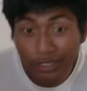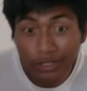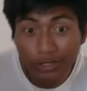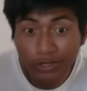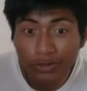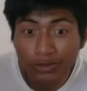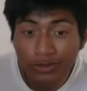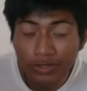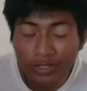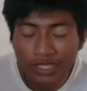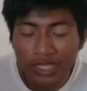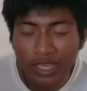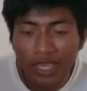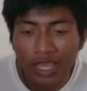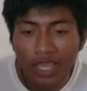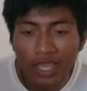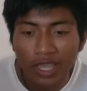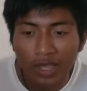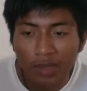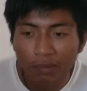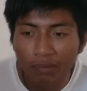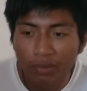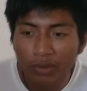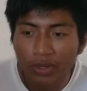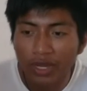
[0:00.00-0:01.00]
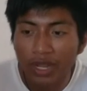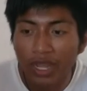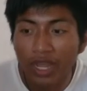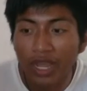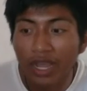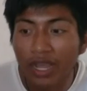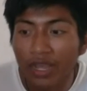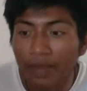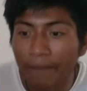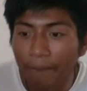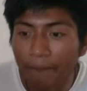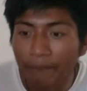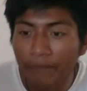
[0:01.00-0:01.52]
the news, but
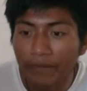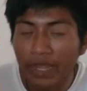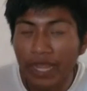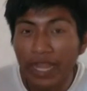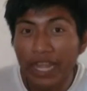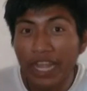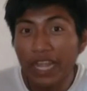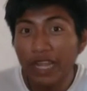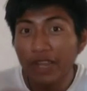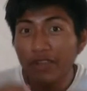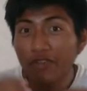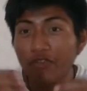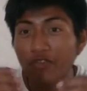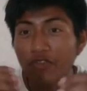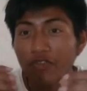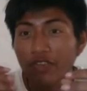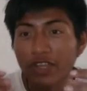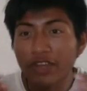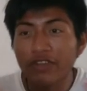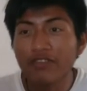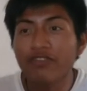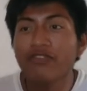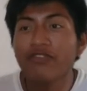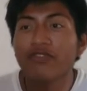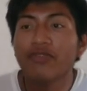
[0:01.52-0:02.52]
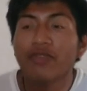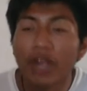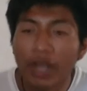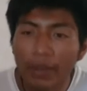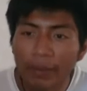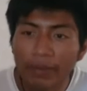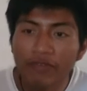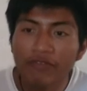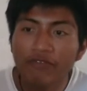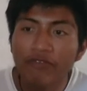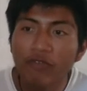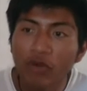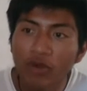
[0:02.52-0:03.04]
uh, I've in,
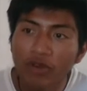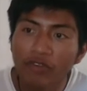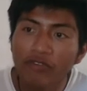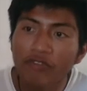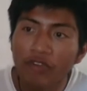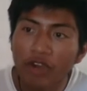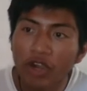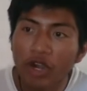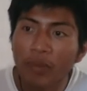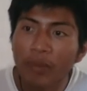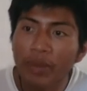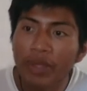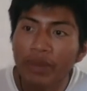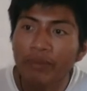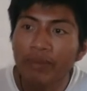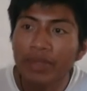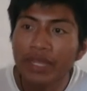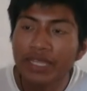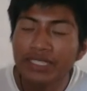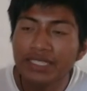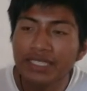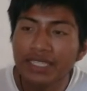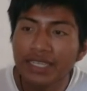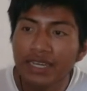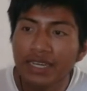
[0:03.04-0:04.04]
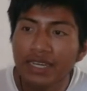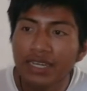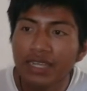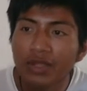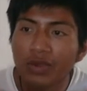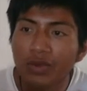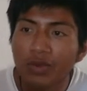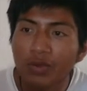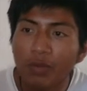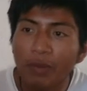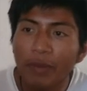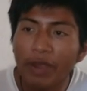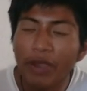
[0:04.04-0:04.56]
I'm in Fourth Form, and basically,
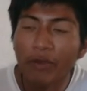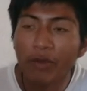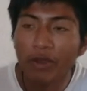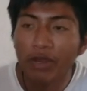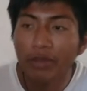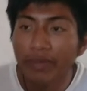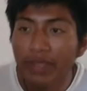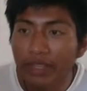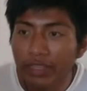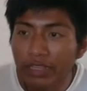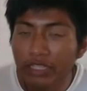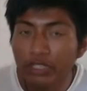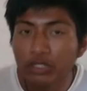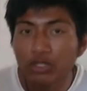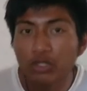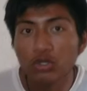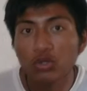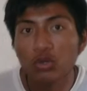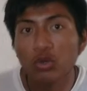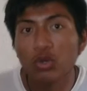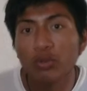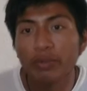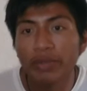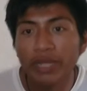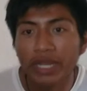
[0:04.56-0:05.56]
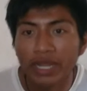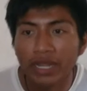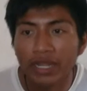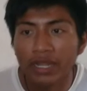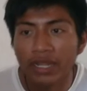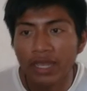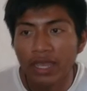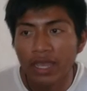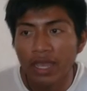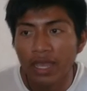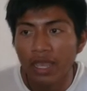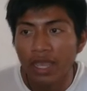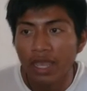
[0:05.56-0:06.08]
my, one of my teacher told me that
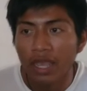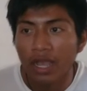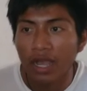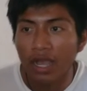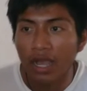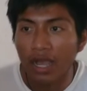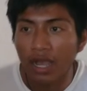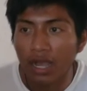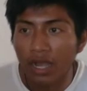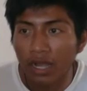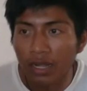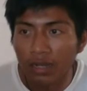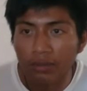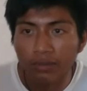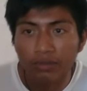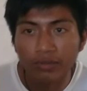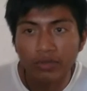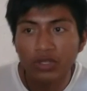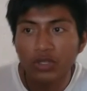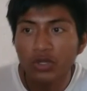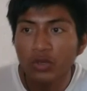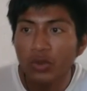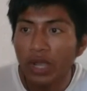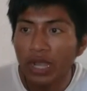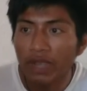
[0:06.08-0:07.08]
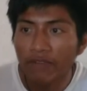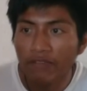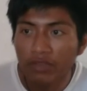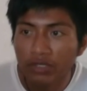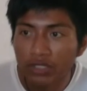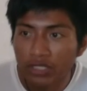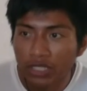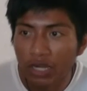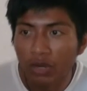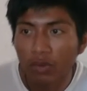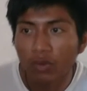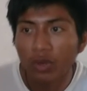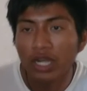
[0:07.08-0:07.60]
uh, you have to
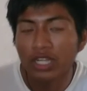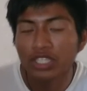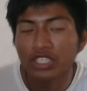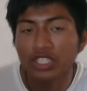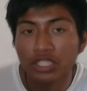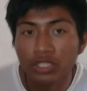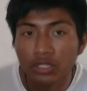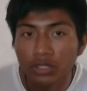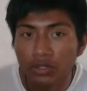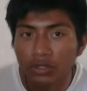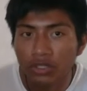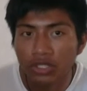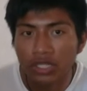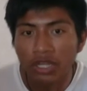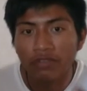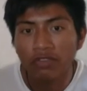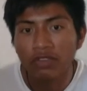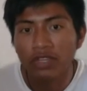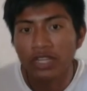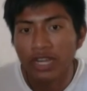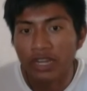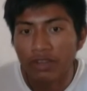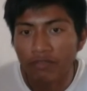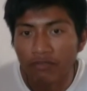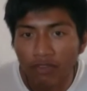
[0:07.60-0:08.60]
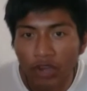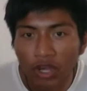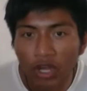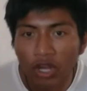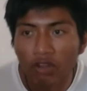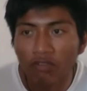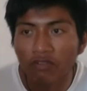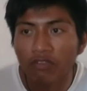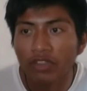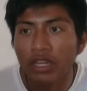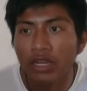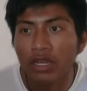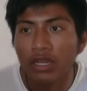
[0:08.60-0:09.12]
start watching news. You have to get
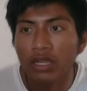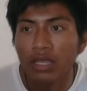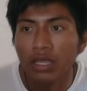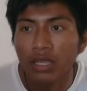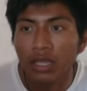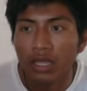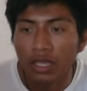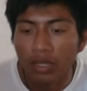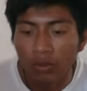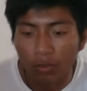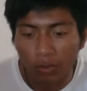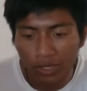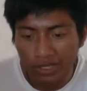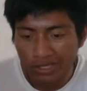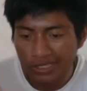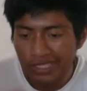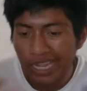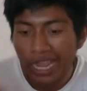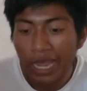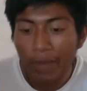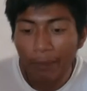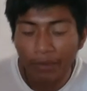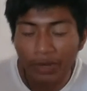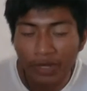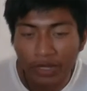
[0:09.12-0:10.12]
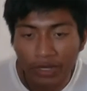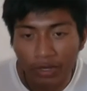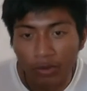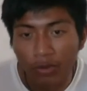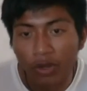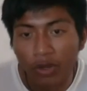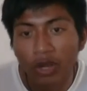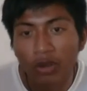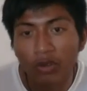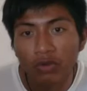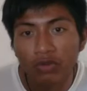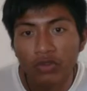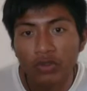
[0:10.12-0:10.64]
involved in what's happening
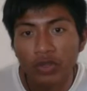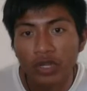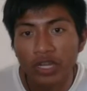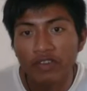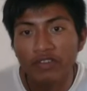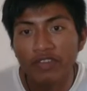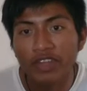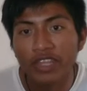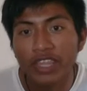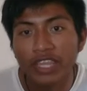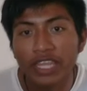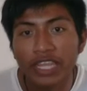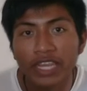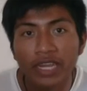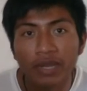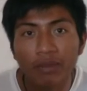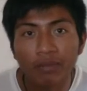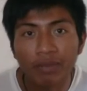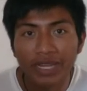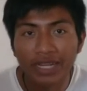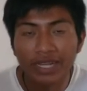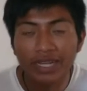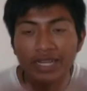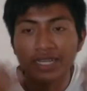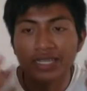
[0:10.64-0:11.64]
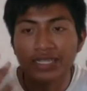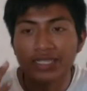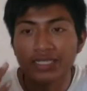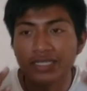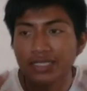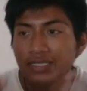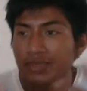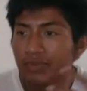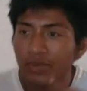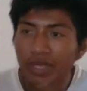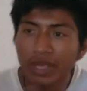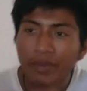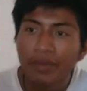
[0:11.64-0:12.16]
around you and everything
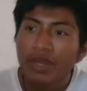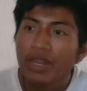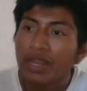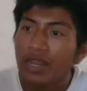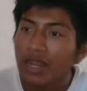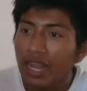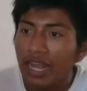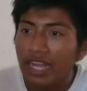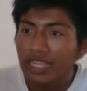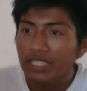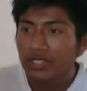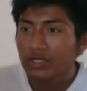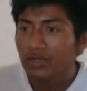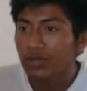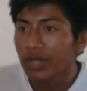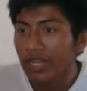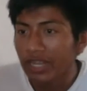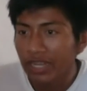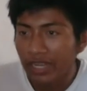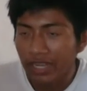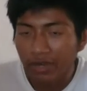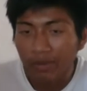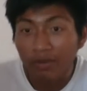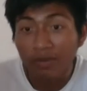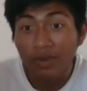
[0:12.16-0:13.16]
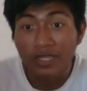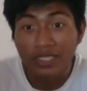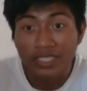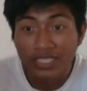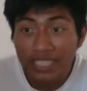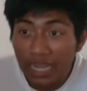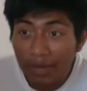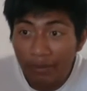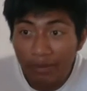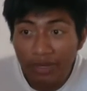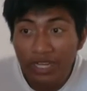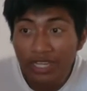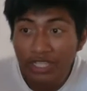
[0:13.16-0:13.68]
because maybe they'll ask you an
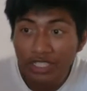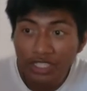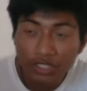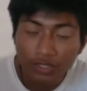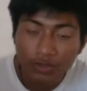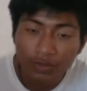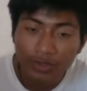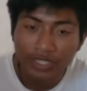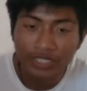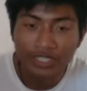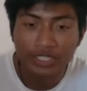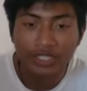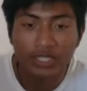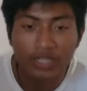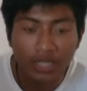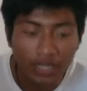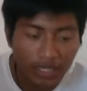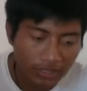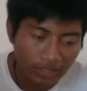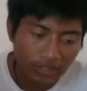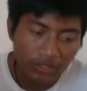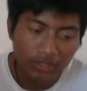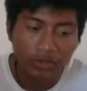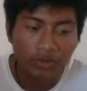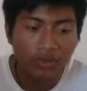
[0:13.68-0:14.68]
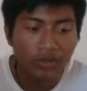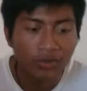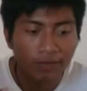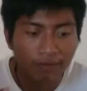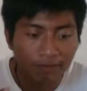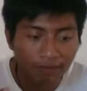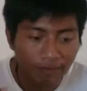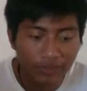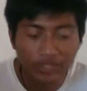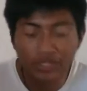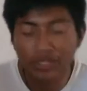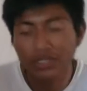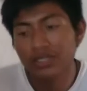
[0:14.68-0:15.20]
examination question. And so
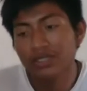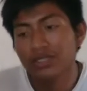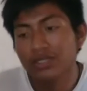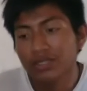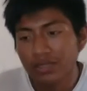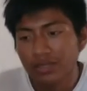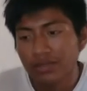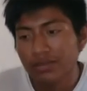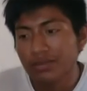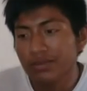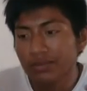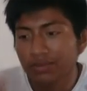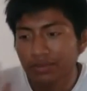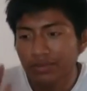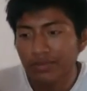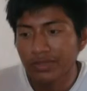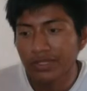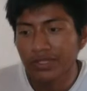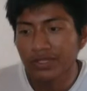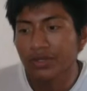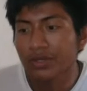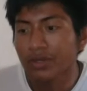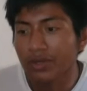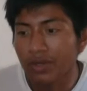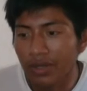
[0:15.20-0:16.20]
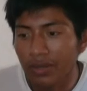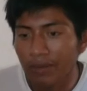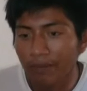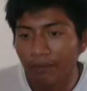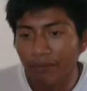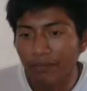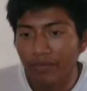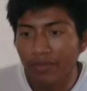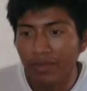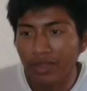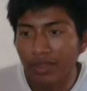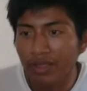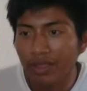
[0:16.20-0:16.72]
just so
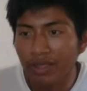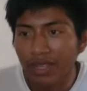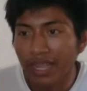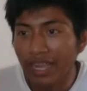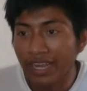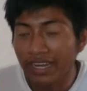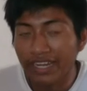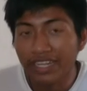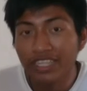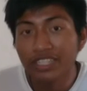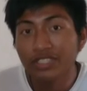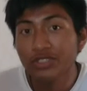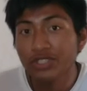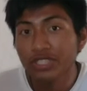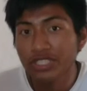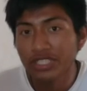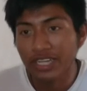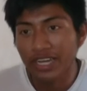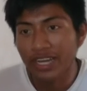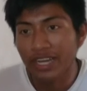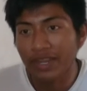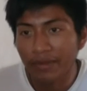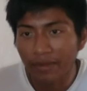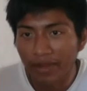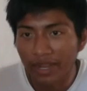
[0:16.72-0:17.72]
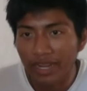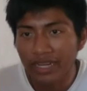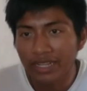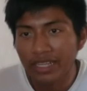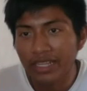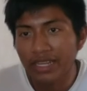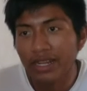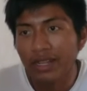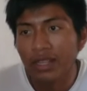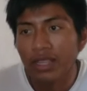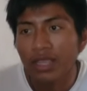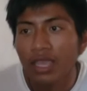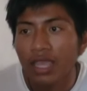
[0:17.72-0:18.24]
I got interested, I, I
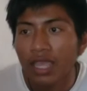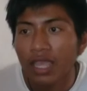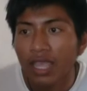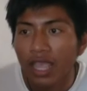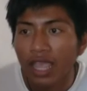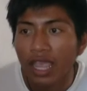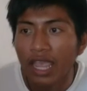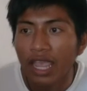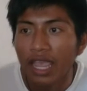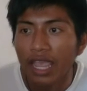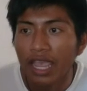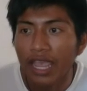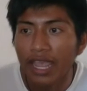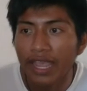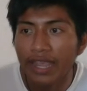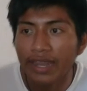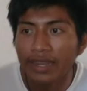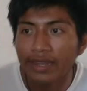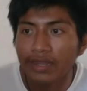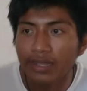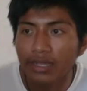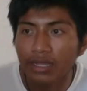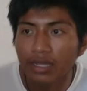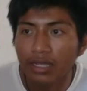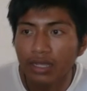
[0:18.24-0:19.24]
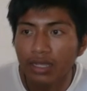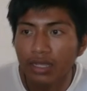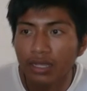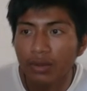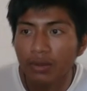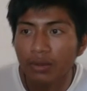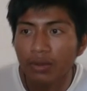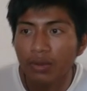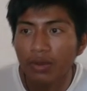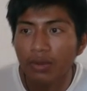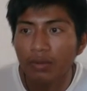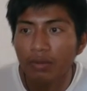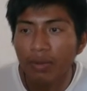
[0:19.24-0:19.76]
did it, and
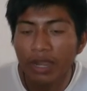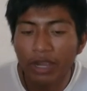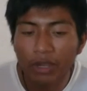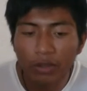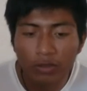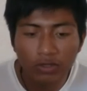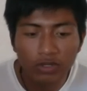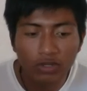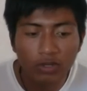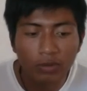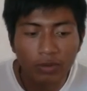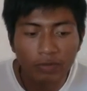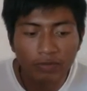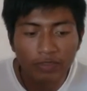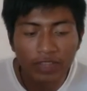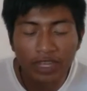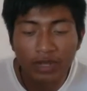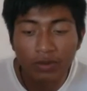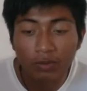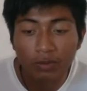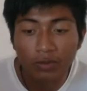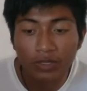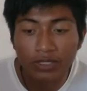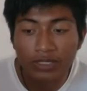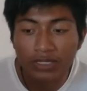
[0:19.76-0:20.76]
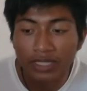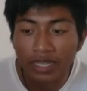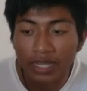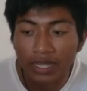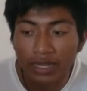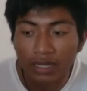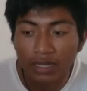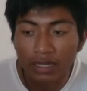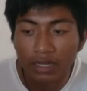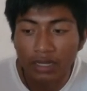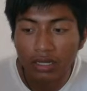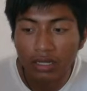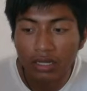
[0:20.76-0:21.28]
my outcome of that was
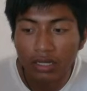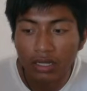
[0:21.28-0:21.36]
that